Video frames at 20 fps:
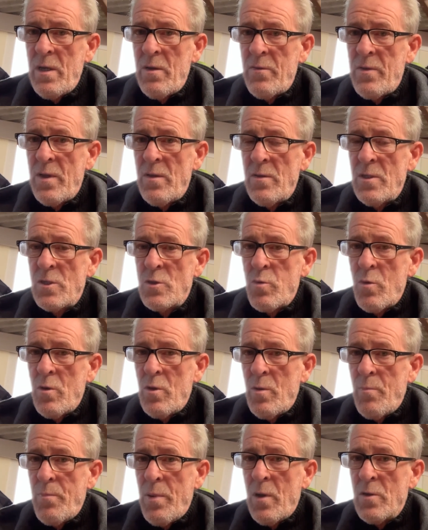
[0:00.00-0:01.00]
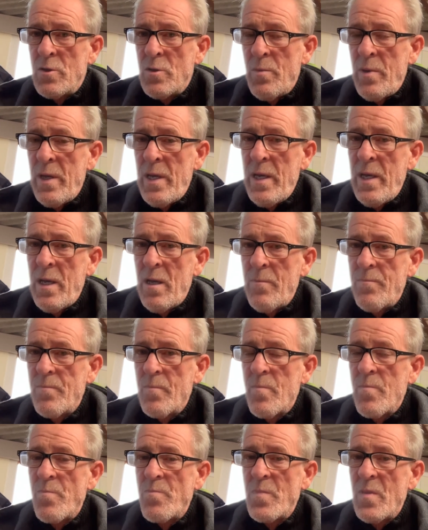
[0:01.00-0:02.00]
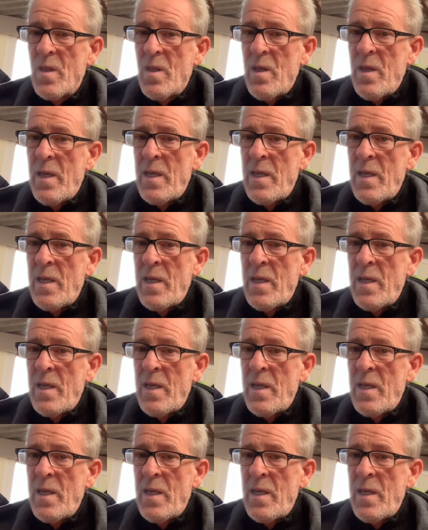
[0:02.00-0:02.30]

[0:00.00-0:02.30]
I think this one at the bottom here. It